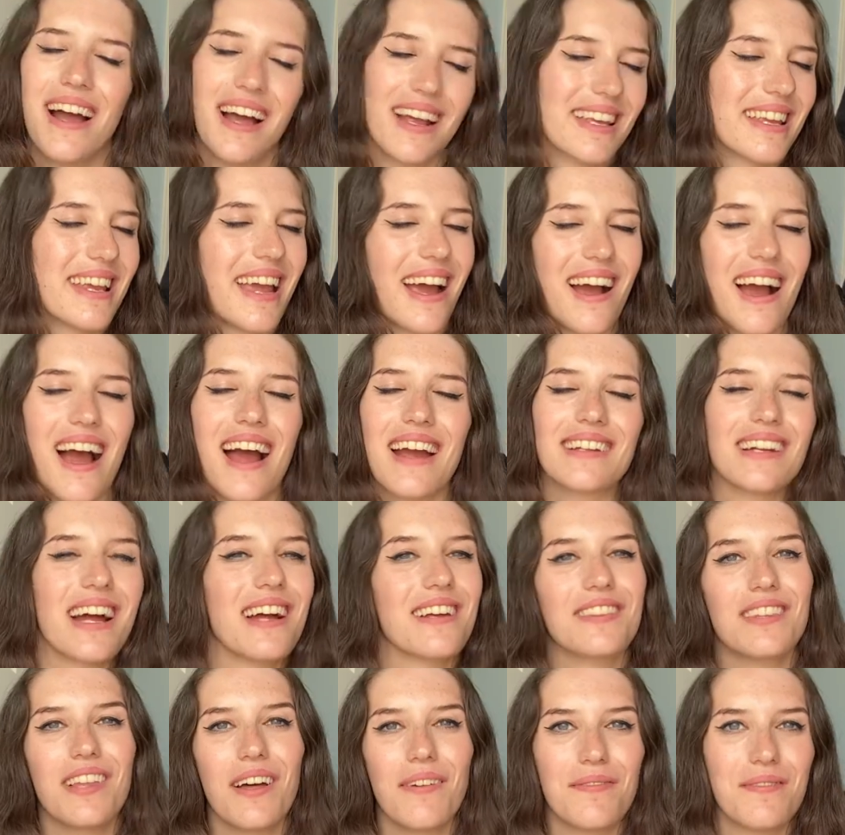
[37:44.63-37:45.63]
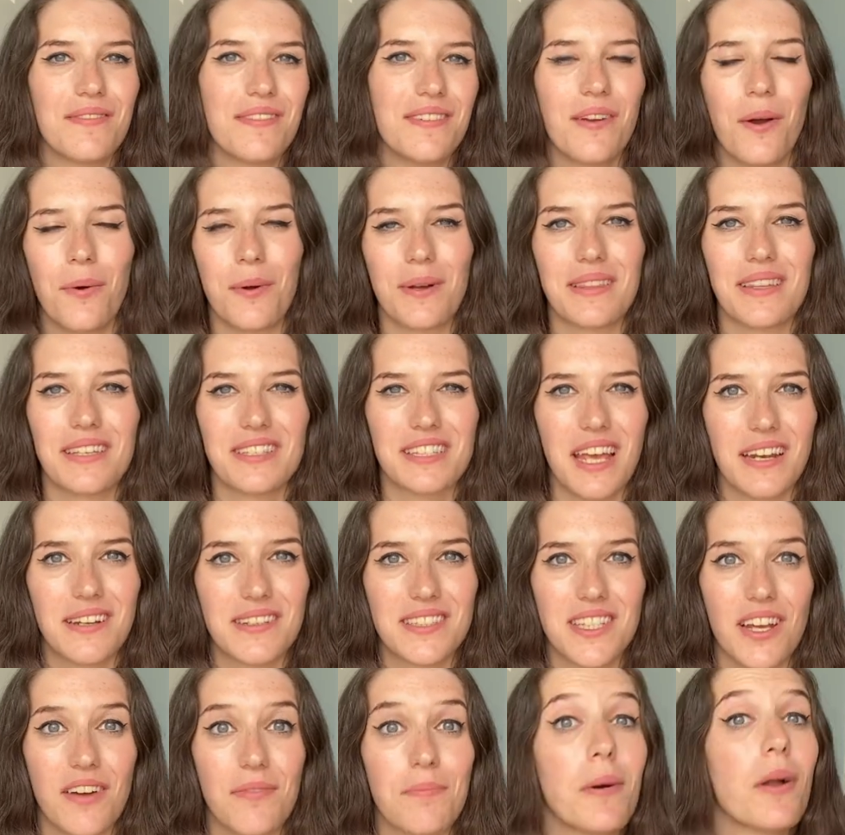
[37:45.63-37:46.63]
Yeah, I love knowing this kind of
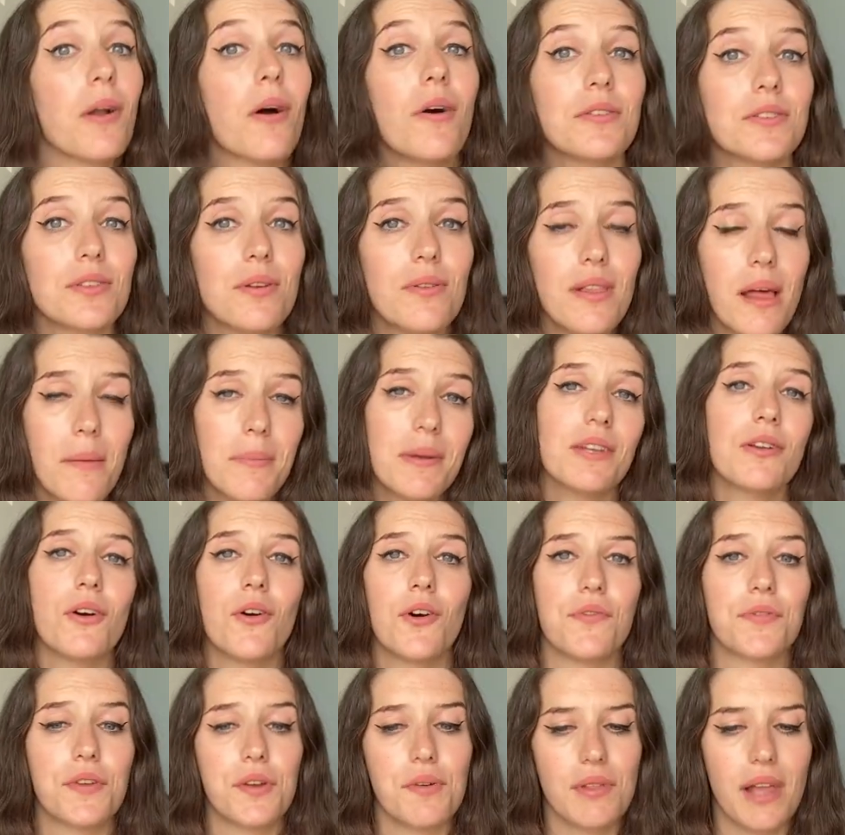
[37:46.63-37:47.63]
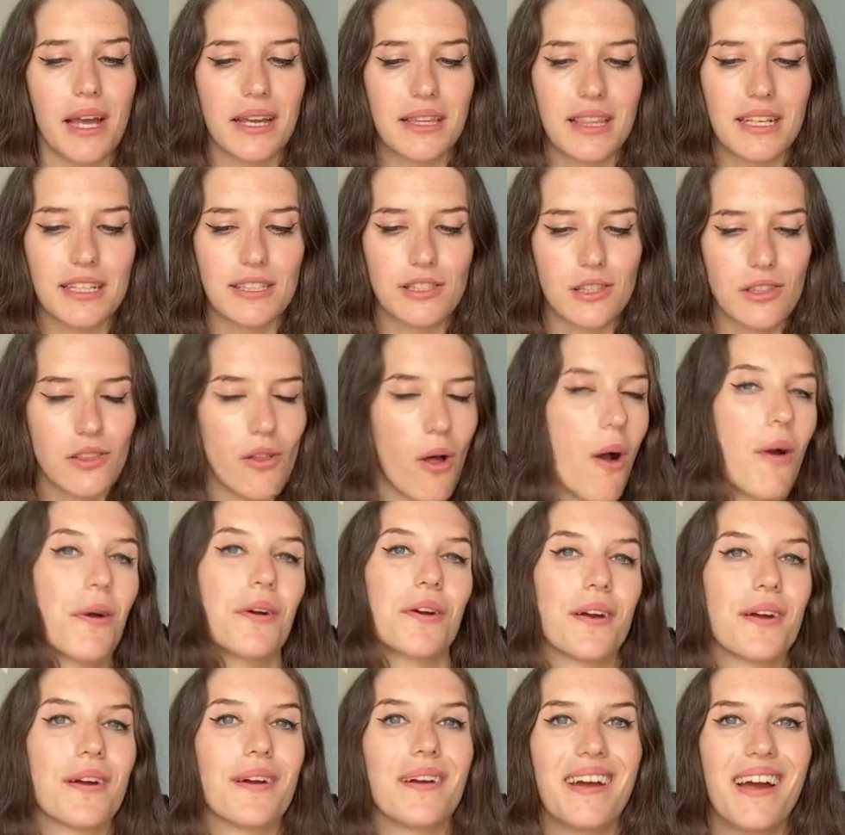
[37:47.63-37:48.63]
stuff. But also let me know if you like these
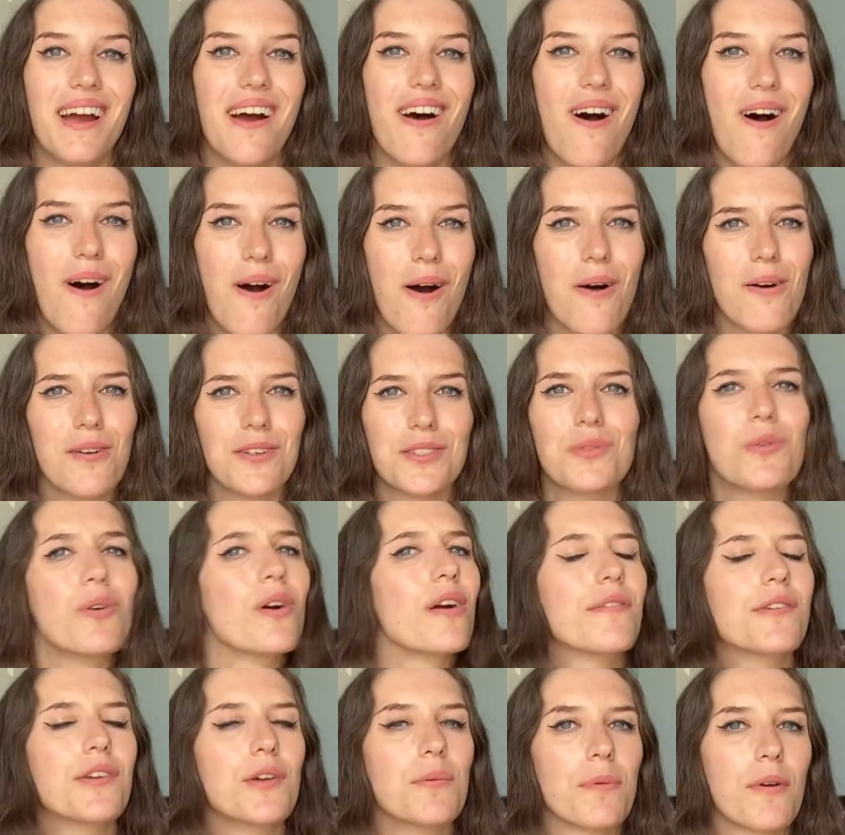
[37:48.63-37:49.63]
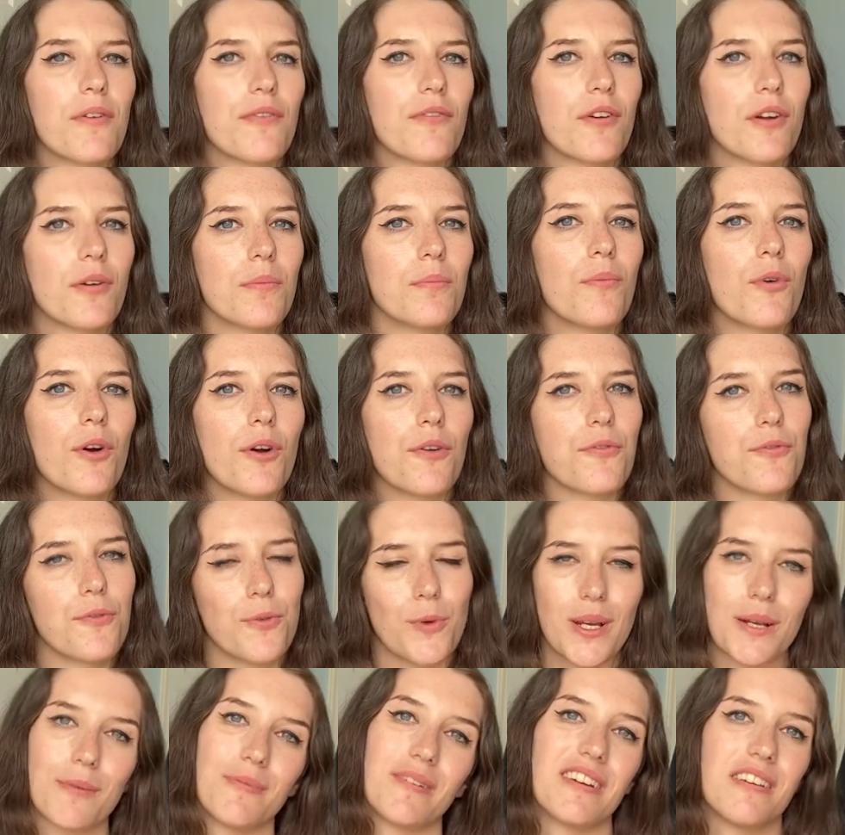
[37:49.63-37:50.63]
longer hauls or if you prefer more
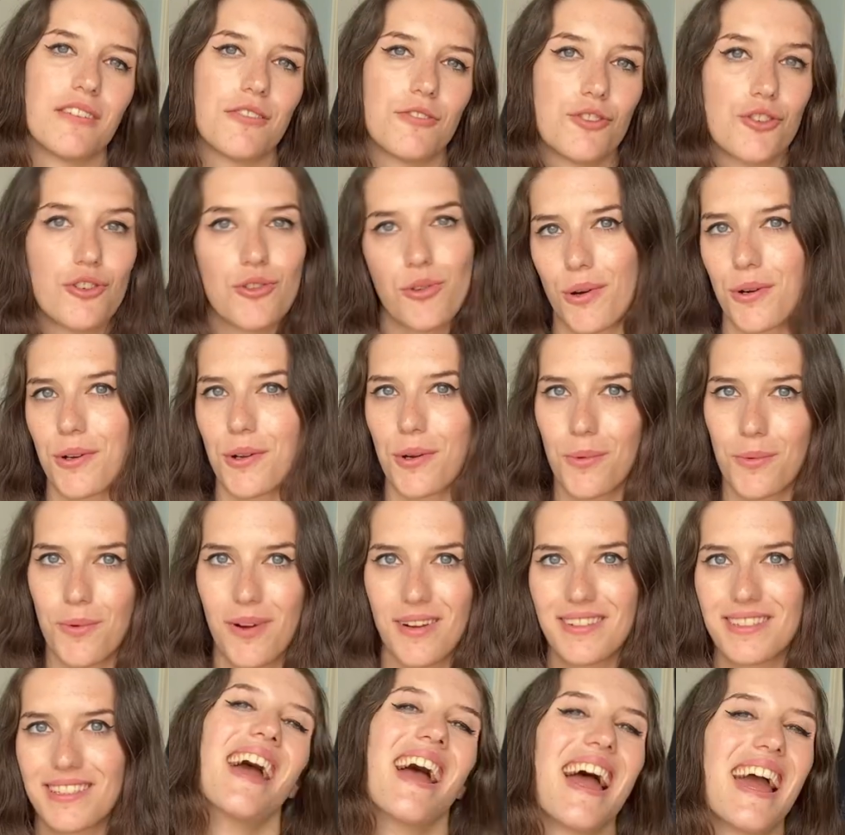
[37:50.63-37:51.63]
frequent, shorter ones.